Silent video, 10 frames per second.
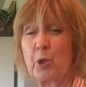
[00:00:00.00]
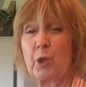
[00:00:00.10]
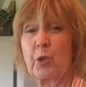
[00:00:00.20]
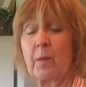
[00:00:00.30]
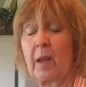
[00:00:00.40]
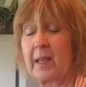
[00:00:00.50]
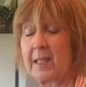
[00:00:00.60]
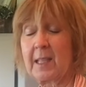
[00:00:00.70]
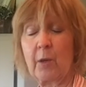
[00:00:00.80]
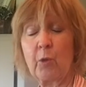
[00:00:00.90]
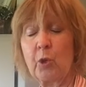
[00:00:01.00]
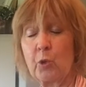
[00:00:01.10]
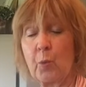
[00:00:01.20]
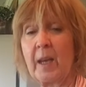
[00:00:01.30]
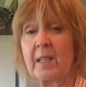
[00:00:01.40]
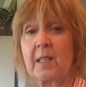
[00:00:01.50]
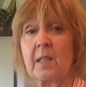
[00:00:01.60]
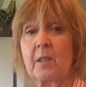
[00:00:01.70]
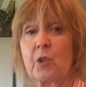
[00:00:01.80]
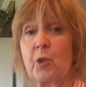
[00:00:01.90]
You could, like I said, use raisins,